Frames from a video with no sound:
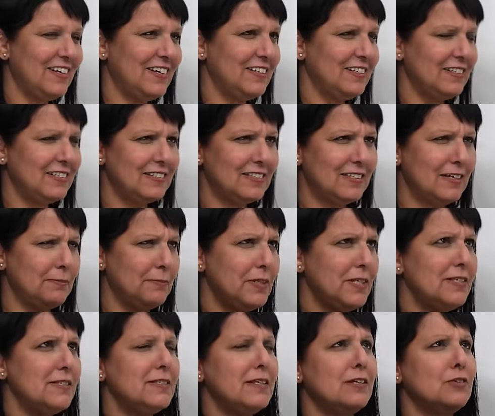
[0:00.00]
Uh,
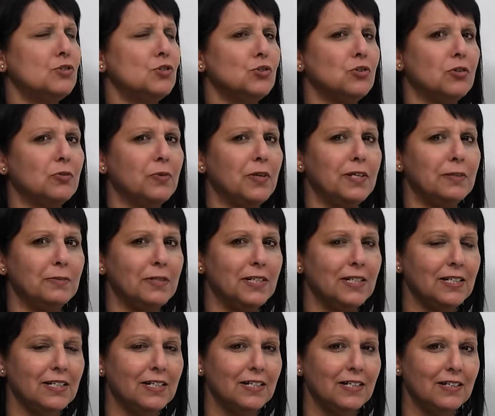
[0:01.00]
somebody's not sure. Wait a
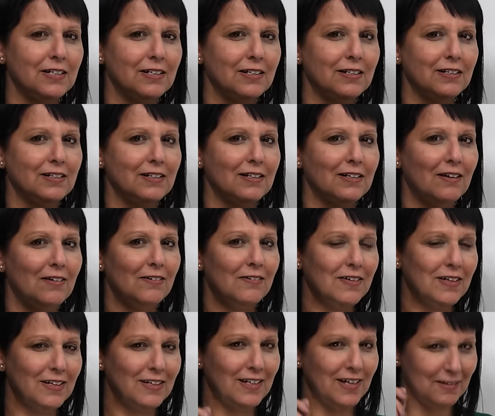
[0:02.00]
minute.
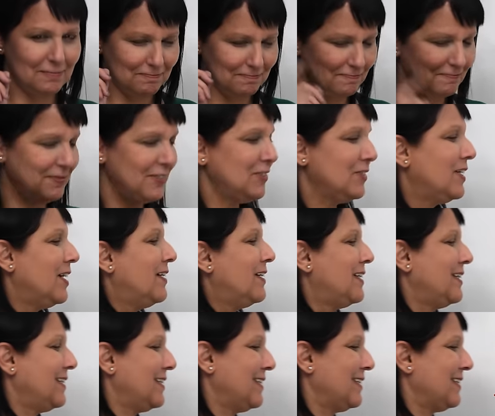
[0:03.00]
Okay, yeah, you got it.